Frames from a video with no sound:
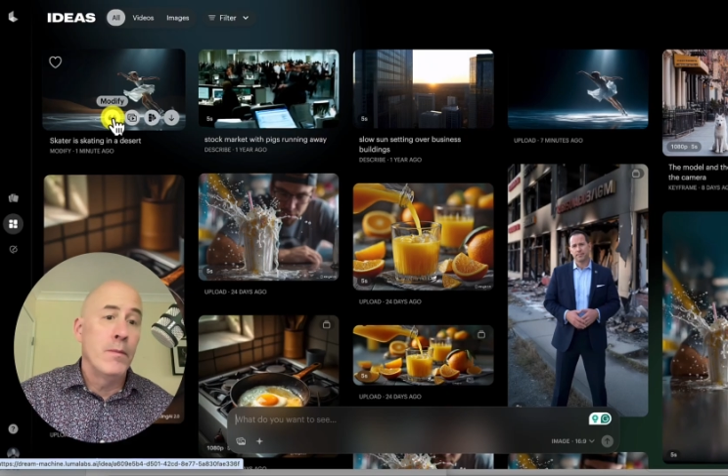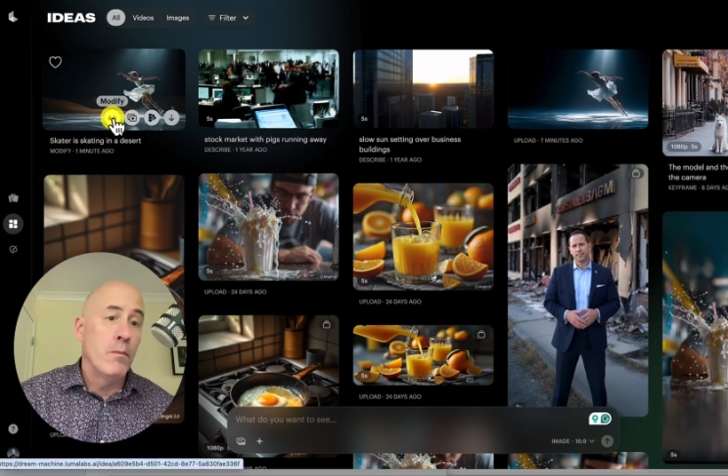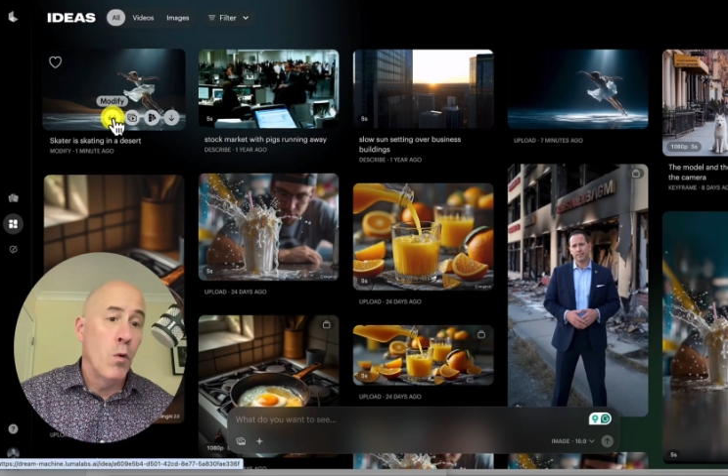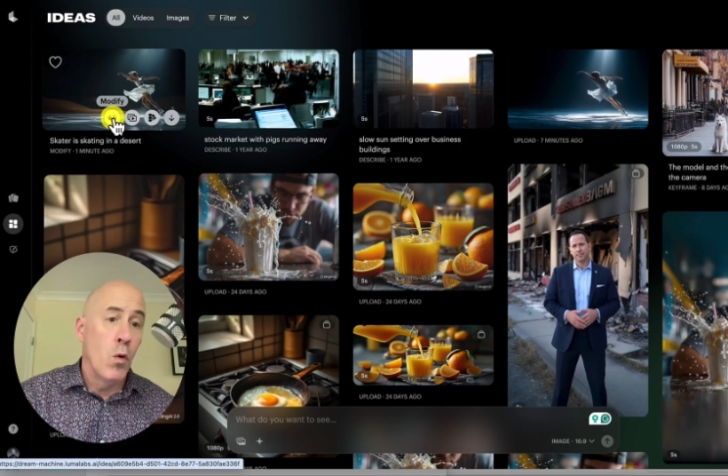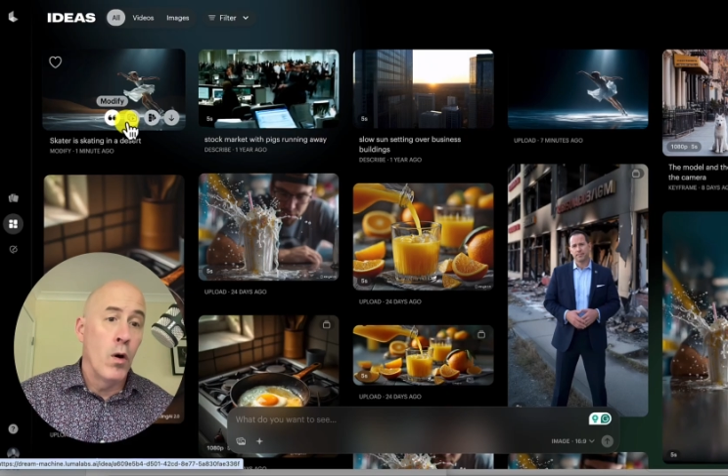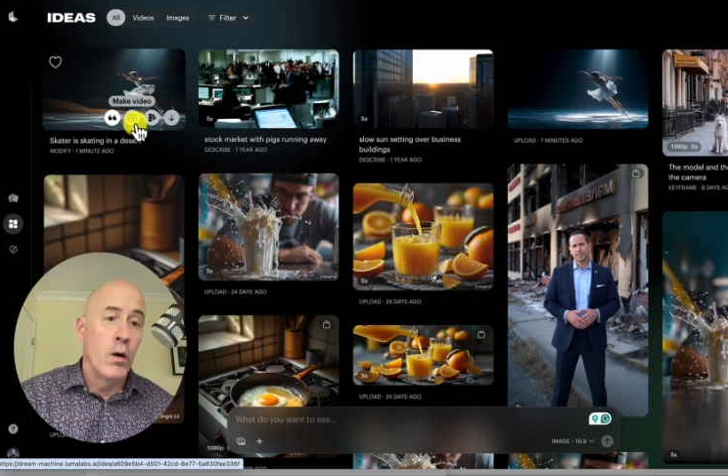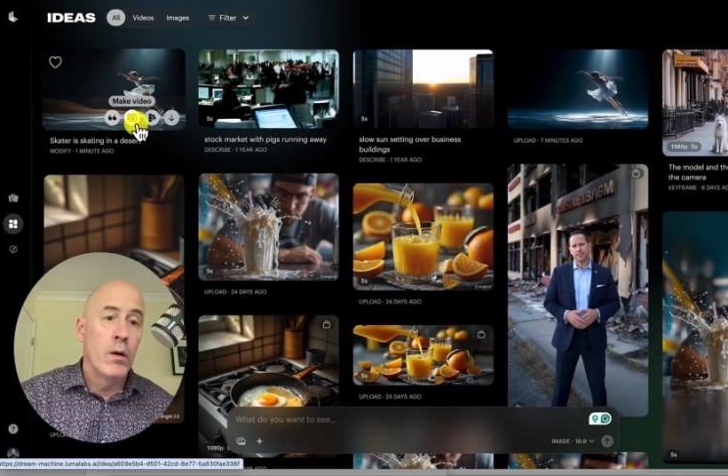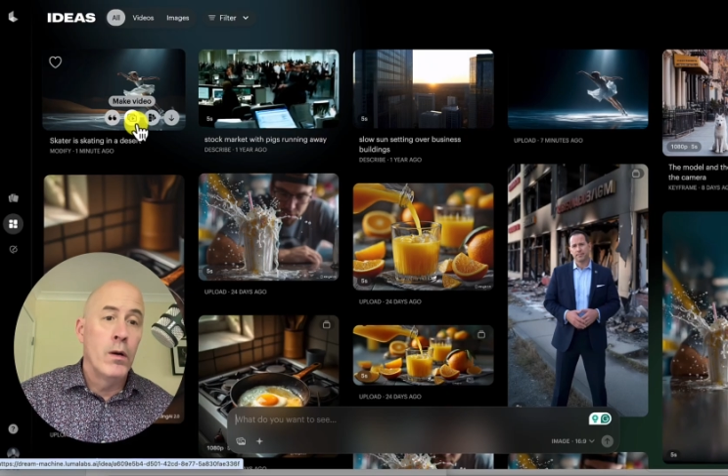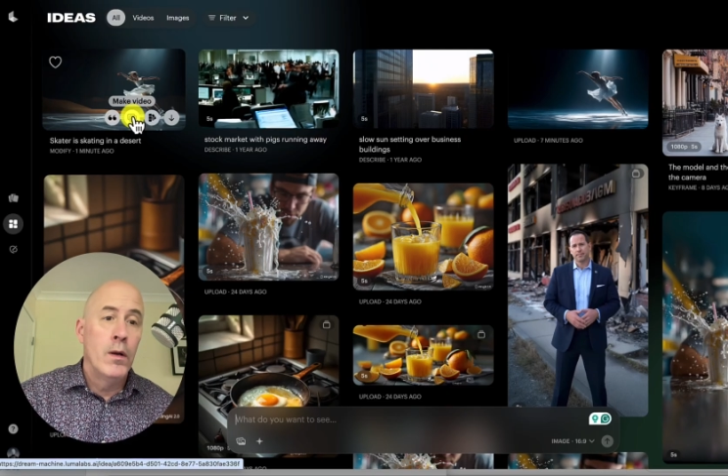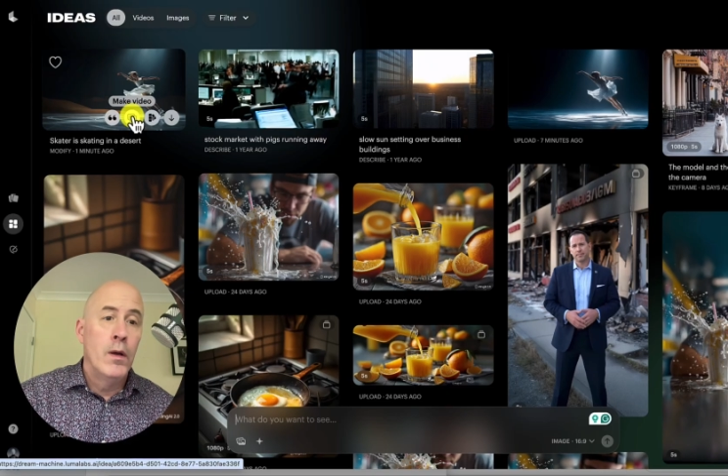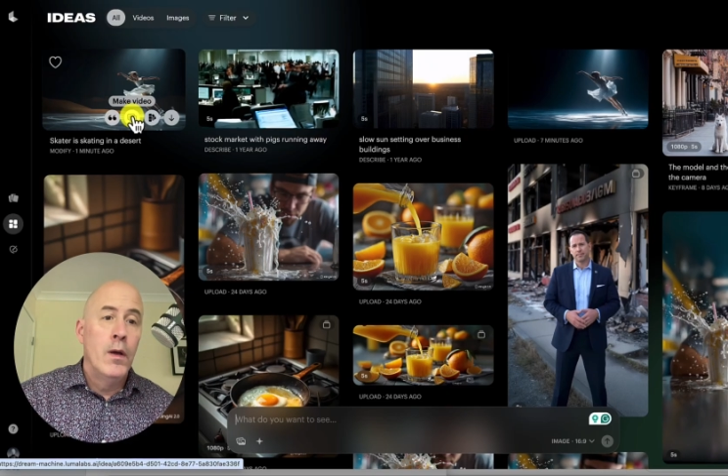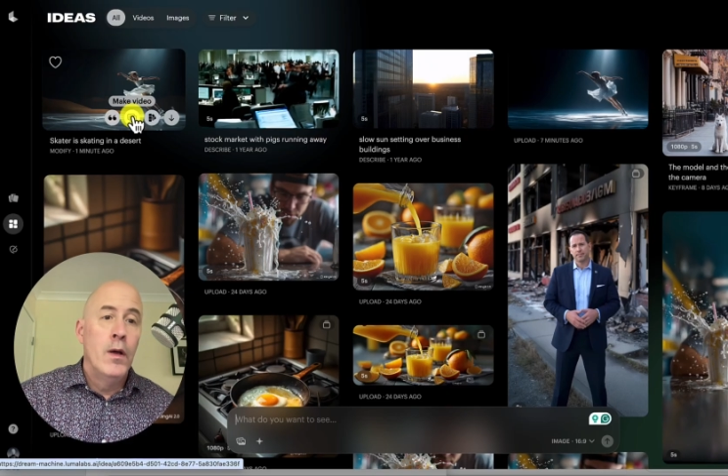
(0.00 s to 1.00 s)
more,
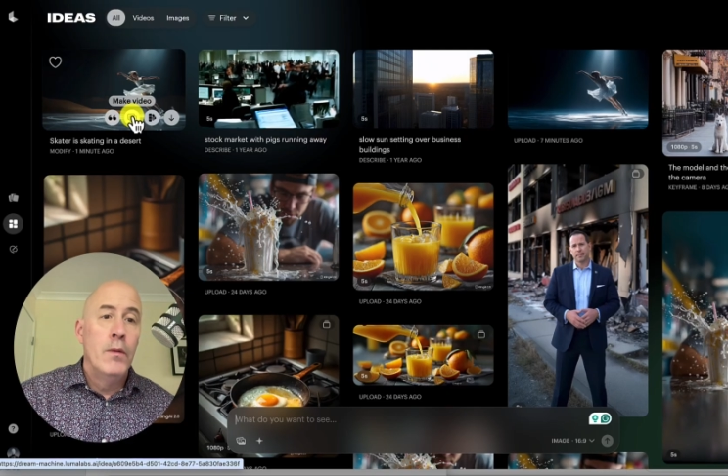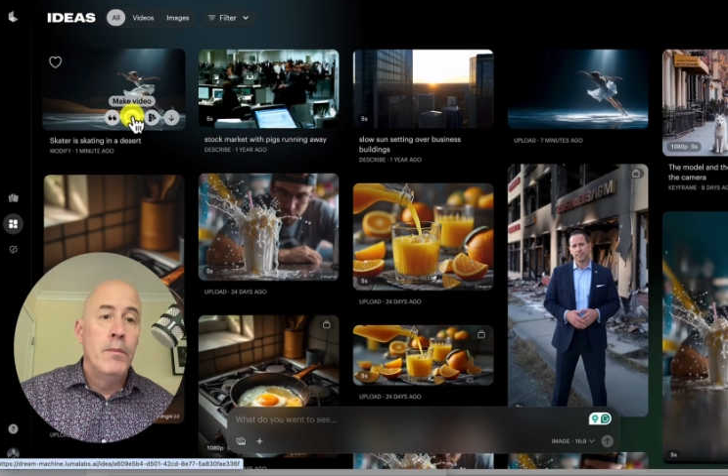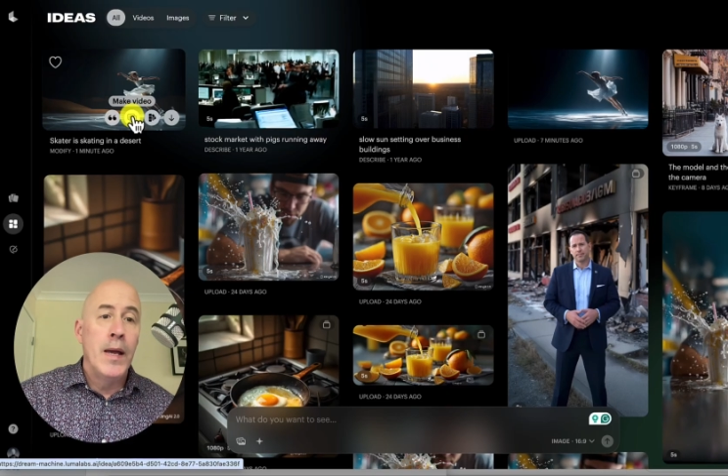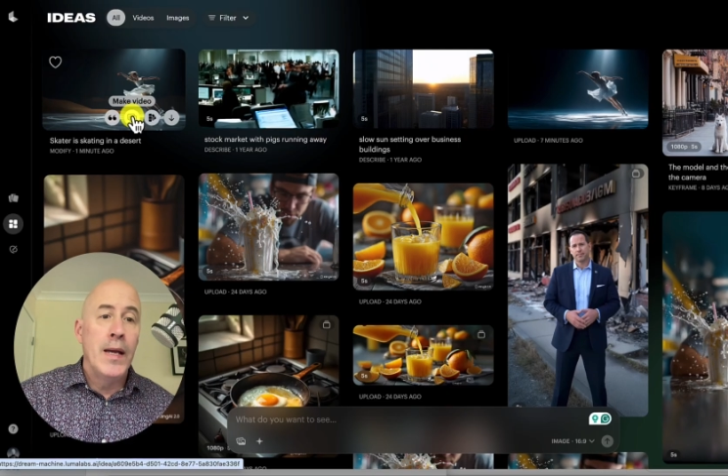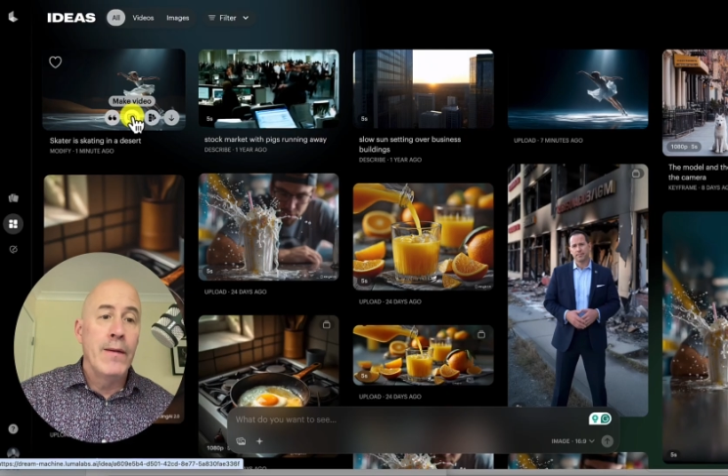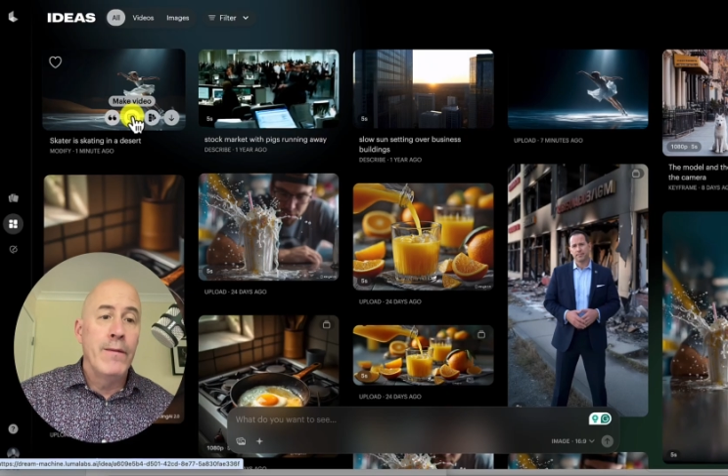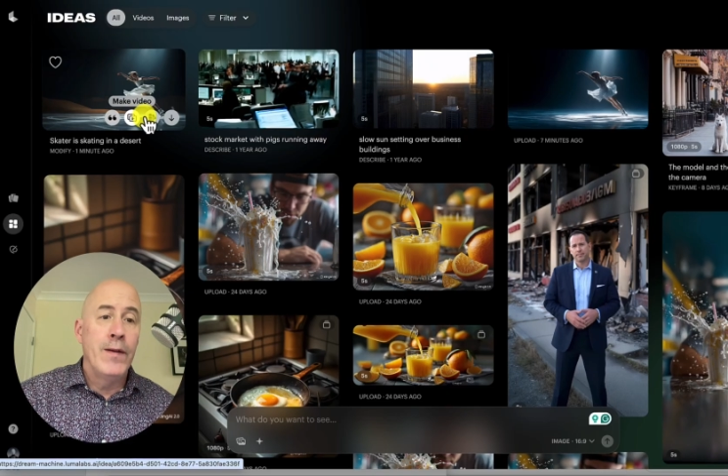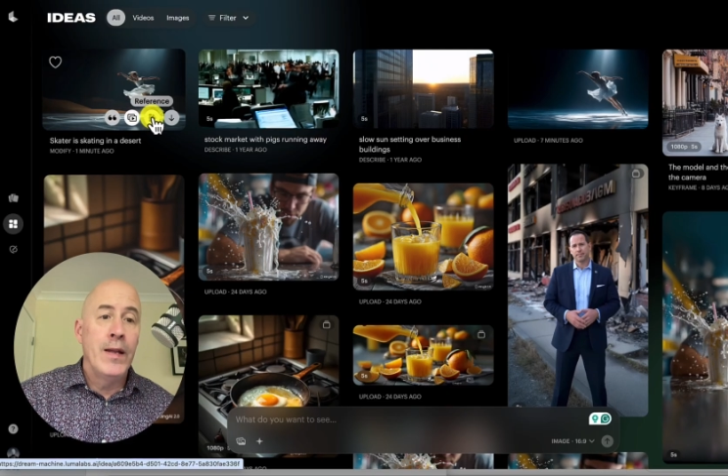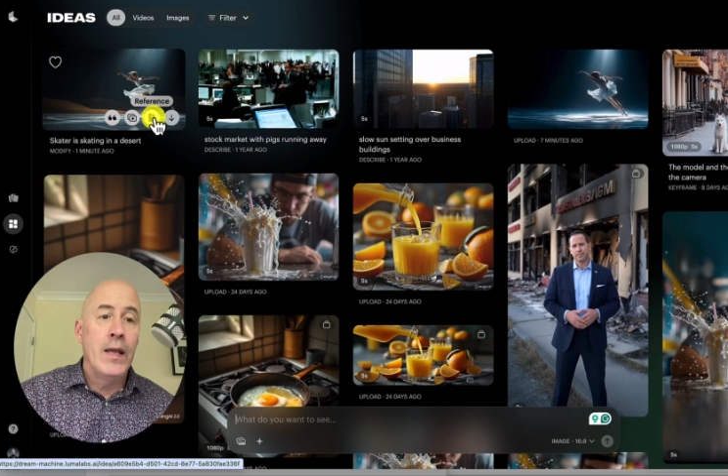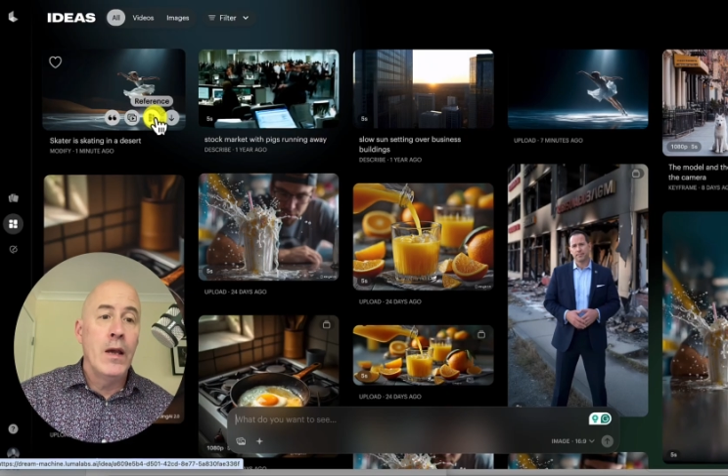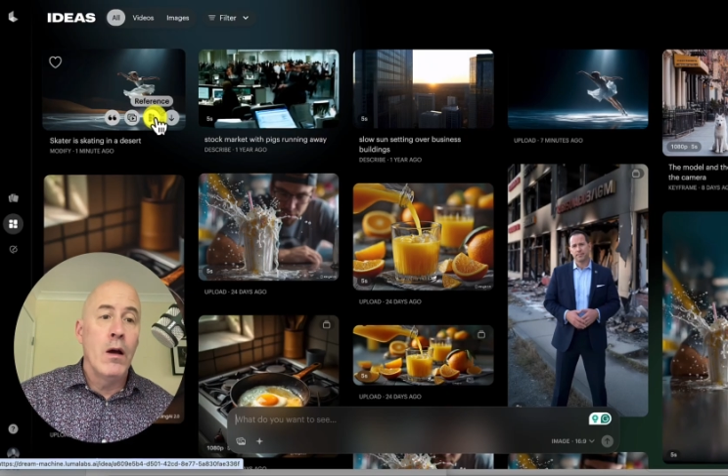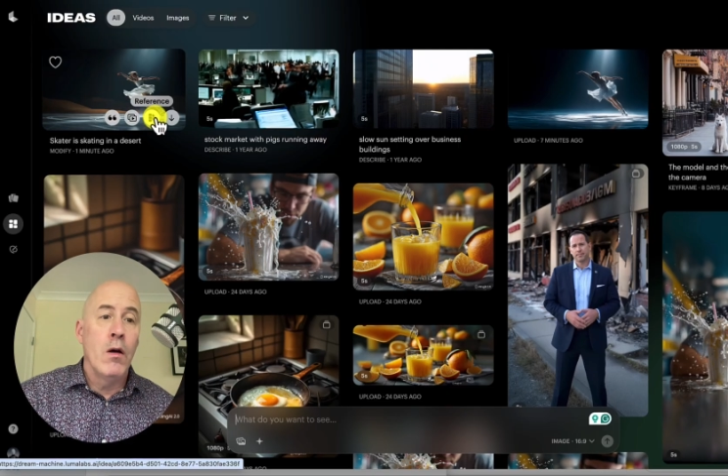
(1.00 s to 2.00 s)
make a
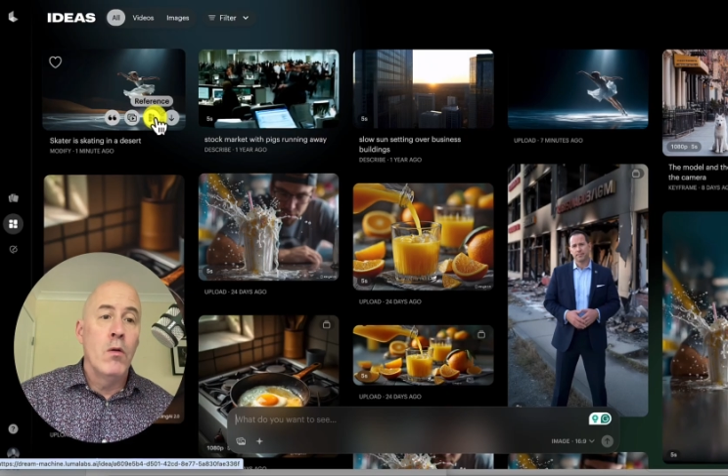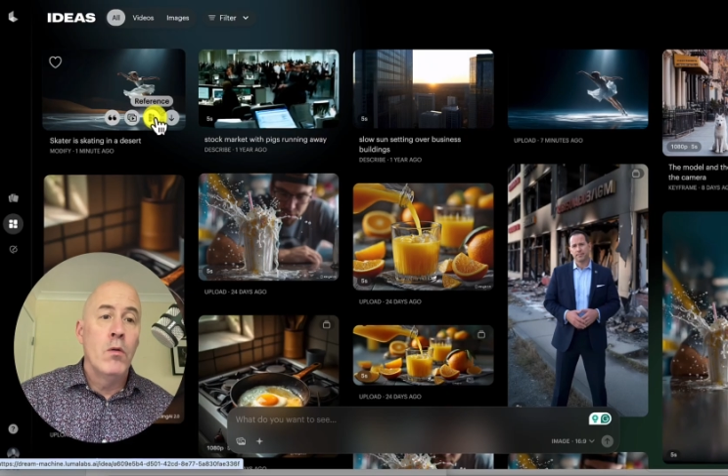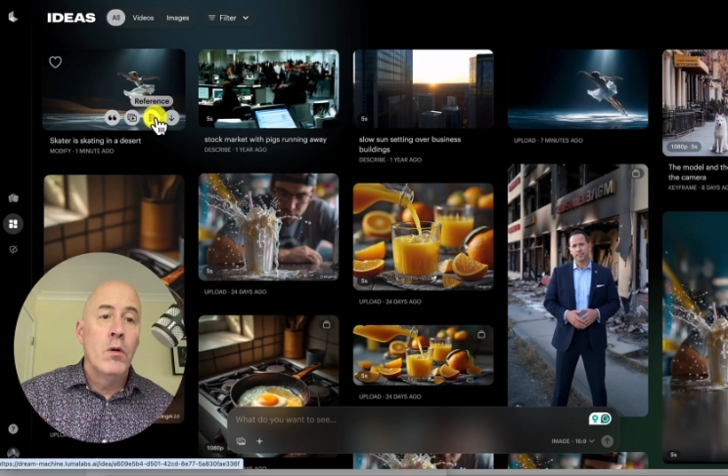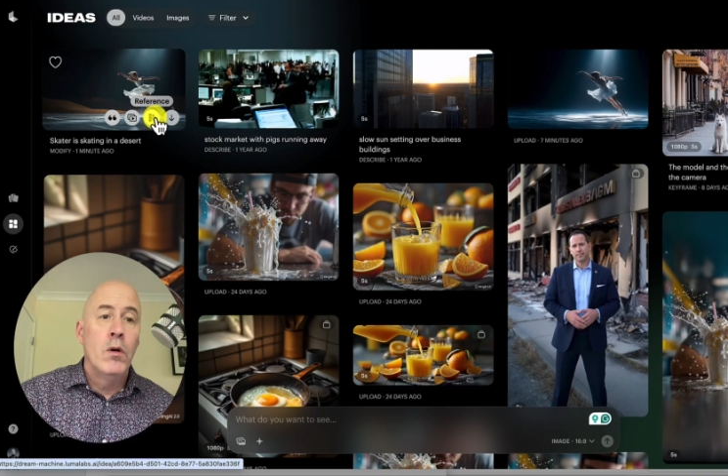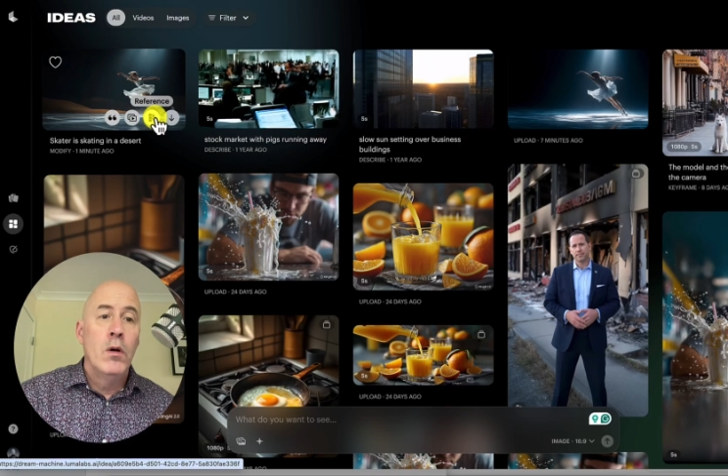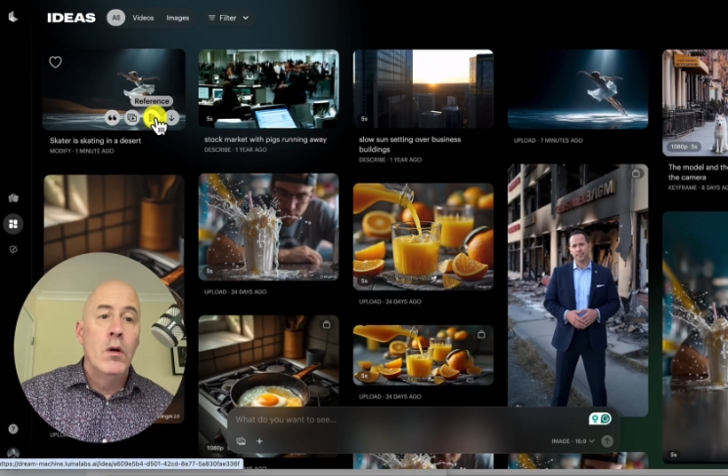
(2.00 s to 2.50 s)
video,